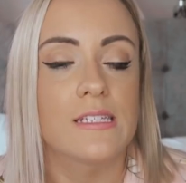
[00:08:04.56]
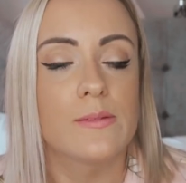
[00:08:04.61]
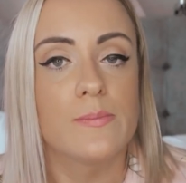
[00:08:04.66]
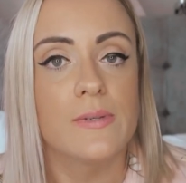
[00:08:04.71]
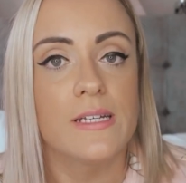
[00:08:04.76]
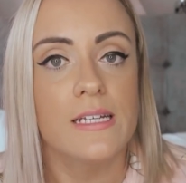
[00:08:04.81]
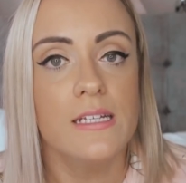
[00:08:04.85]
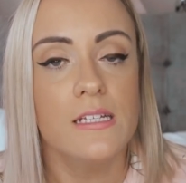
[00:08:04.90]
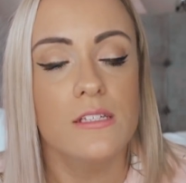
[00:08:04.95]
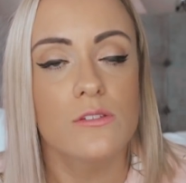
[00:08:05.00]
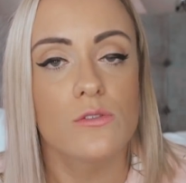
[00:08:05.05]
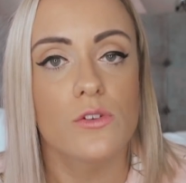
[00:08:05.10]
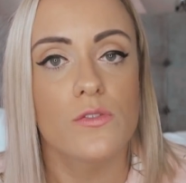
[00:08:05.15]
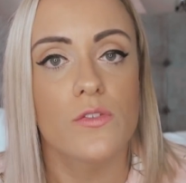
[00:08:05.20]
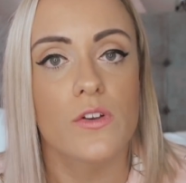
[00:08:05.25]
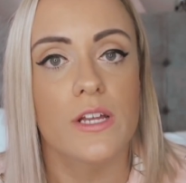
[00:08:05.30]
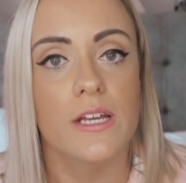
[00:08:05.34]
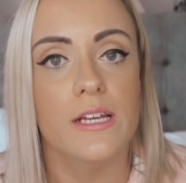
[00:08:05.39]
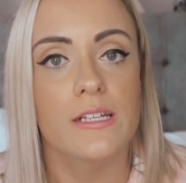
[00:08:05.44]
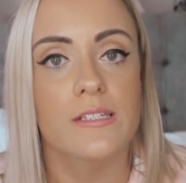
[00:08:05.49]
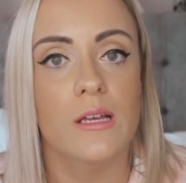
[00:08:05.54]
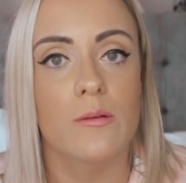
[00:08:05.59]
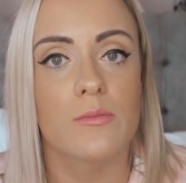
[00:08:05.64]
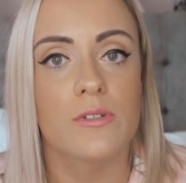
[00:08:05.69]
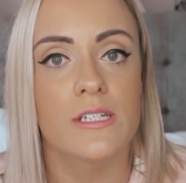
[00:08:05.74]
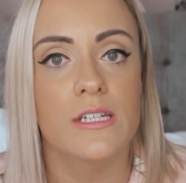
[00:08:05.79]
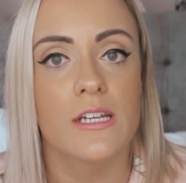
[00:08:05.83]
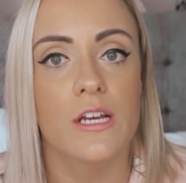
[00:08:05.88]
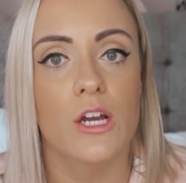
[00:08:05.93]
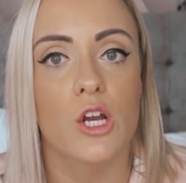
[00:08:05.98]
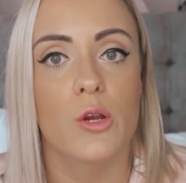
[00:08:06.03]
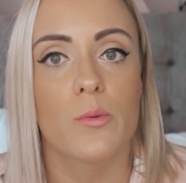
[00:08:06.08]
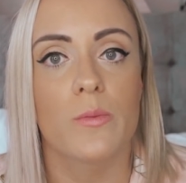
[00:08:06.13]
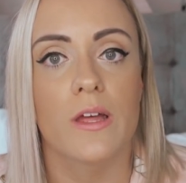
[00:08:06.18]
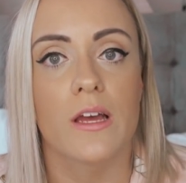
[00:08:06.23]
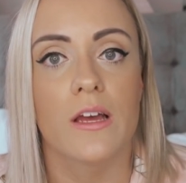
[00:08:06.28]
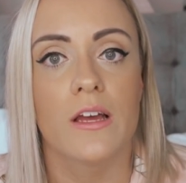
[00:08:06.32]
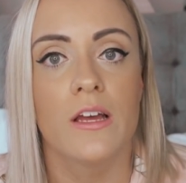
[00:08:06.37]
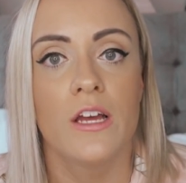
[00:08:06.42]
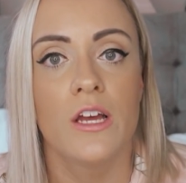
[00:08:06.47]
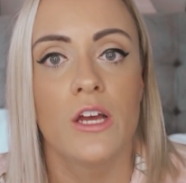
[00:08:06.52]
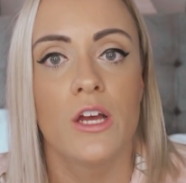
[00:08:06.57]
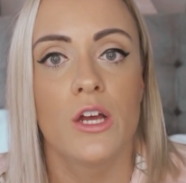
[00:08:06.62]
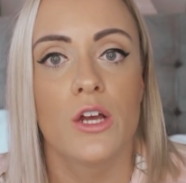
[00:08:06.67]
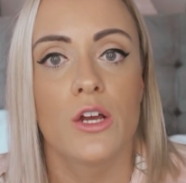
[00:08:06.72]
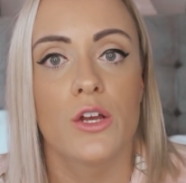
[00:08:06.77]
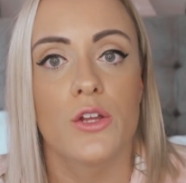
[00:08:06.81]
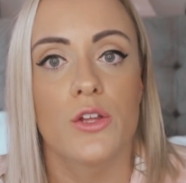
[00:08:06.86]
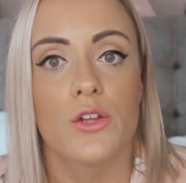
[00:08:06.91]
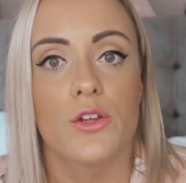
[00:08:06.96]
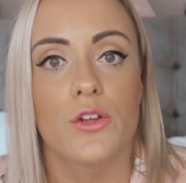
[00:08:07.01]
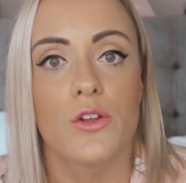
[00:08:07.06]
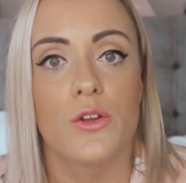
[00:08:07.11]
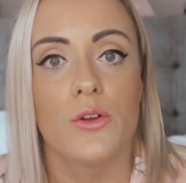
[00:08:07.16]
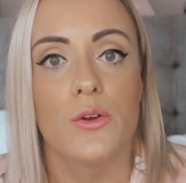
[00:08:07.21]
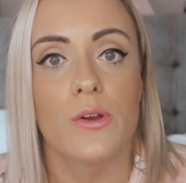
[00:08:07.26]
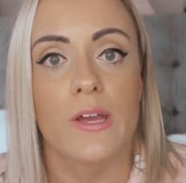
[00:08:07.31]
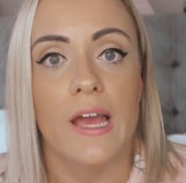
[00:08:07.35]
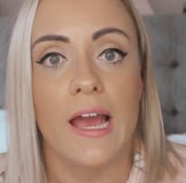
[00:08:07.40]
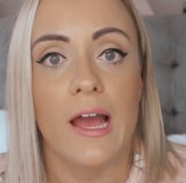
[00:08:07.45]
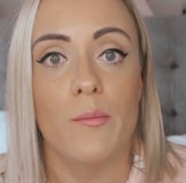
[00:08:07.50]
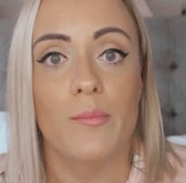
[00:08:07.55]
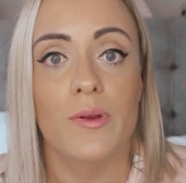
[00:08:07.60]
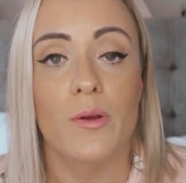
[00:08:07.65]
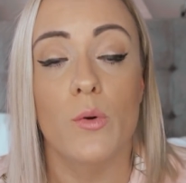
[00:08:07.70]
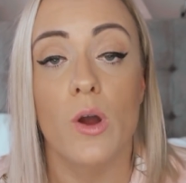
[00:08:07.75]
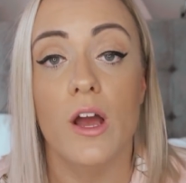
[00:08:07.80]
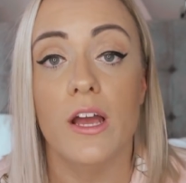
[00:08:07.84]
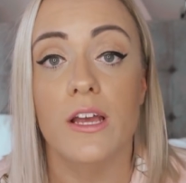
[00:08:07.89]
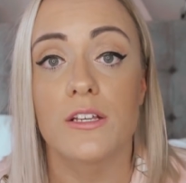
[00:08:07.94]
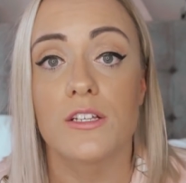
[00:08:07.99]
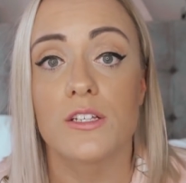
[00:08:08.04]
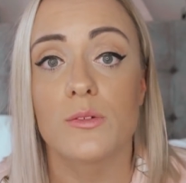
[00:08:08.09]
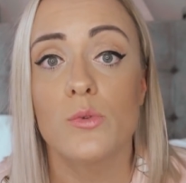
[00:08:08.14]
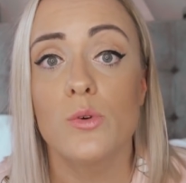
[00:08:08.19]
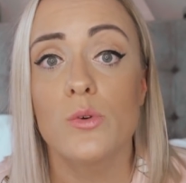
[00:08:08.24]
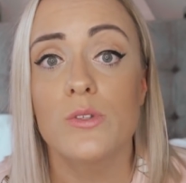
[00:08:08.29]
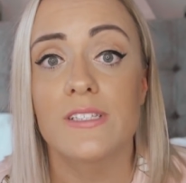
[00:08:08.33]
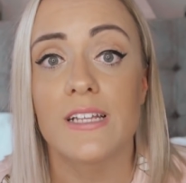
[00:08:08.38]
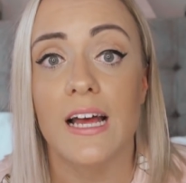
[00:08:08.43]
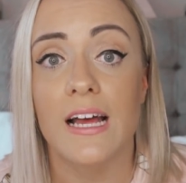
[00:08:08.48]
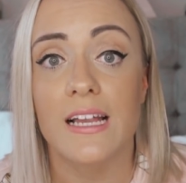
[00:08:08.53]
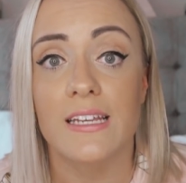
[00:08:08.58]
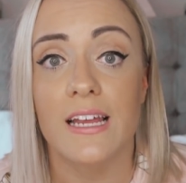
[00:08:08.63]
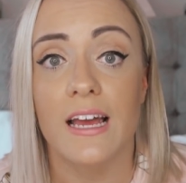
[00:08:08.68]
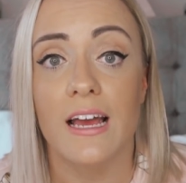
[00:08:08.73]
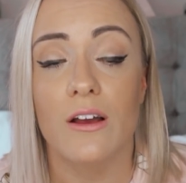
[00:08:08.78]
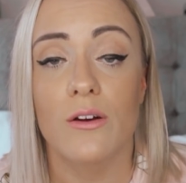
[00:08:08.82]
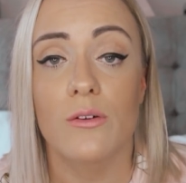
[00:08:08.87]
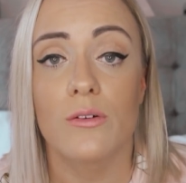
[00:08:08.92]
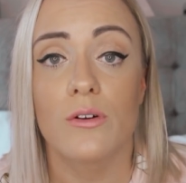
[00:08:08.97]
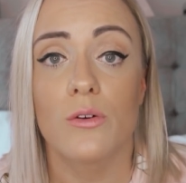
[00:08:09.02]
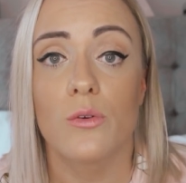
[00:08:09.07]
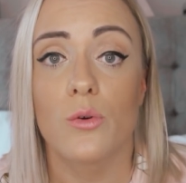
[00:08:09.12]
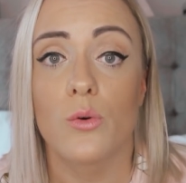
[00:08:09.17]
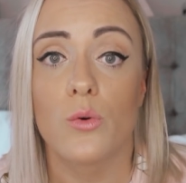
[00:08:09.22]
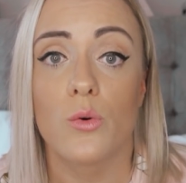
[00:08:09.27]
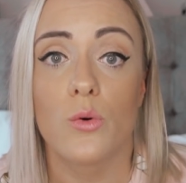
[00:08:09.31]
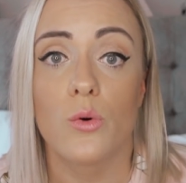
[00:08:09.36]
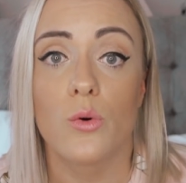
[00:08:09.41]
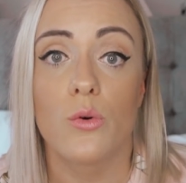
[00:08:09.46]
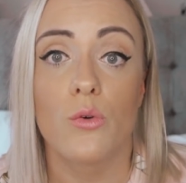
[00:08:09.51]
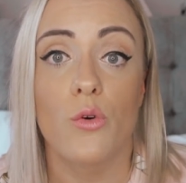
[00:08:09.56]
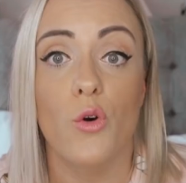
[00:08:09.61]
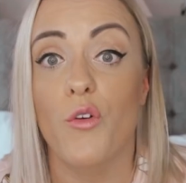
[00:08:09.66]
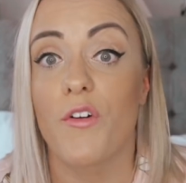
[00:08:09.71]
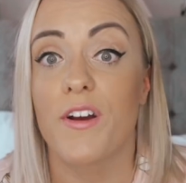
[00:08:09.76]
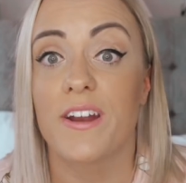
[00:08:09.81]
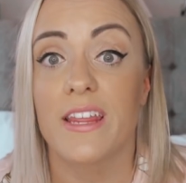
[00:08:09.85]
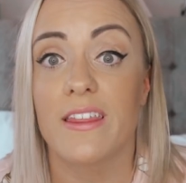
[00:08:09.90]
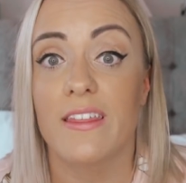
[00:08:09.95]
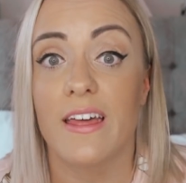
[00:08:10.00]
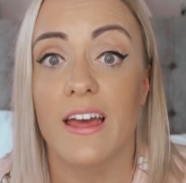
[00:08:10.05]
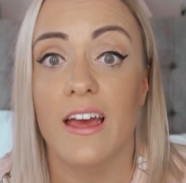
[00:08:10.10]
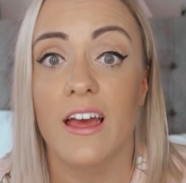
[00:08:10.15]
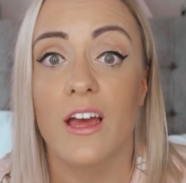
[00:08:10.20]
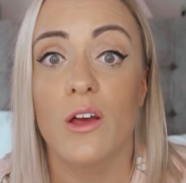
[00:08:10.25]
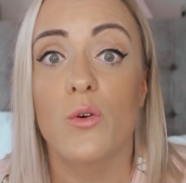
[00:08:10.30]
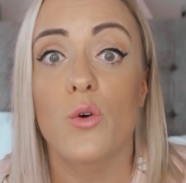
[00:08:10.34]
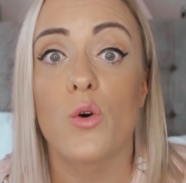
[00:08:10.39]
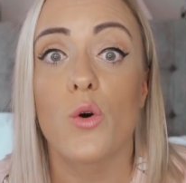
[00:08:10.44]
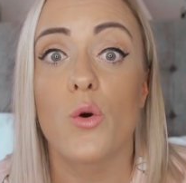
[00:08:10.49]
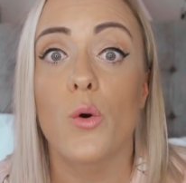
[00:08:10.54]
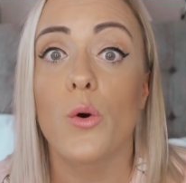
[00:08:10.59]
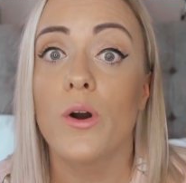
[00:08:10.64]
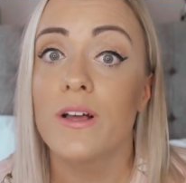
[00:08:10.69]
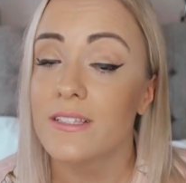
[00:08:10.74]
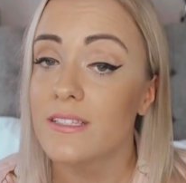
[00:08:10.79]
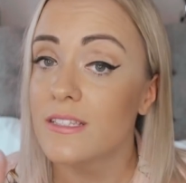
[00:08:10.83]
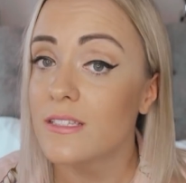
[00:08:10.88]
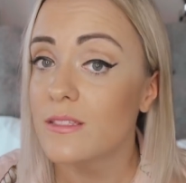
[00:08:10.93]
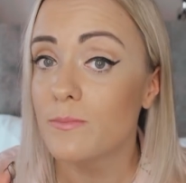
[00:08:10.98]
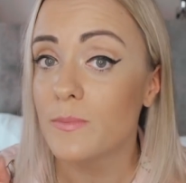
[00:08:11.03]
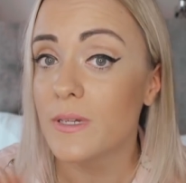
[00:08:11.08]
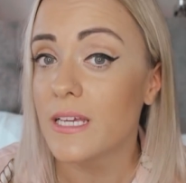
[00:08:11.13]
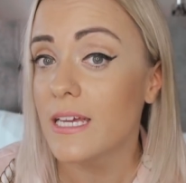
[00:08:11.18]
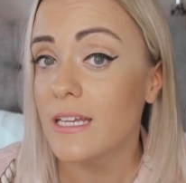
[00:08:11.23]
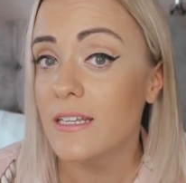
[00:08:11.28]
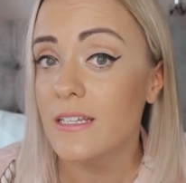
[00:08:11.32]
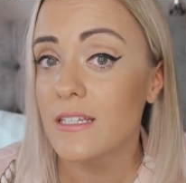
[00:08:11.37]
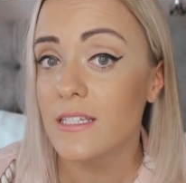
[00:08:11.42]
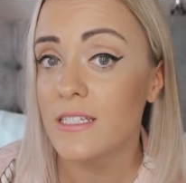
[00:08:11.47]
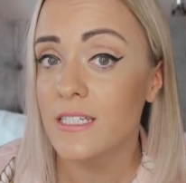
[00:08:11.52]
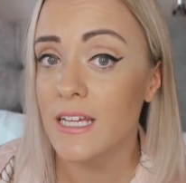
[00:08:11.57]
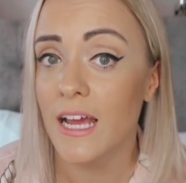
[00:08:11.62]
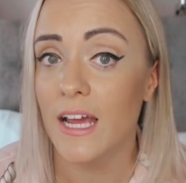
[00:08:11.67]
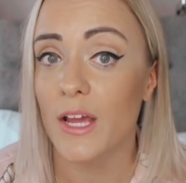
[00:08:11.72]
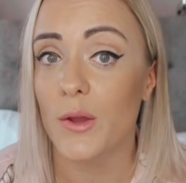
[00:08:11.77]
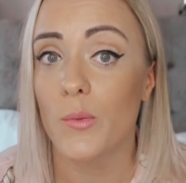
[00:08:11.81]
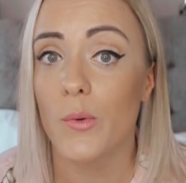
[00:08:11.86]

as me and not fully accepting it, I hope that you can be working towards that now, or already there, or begin today.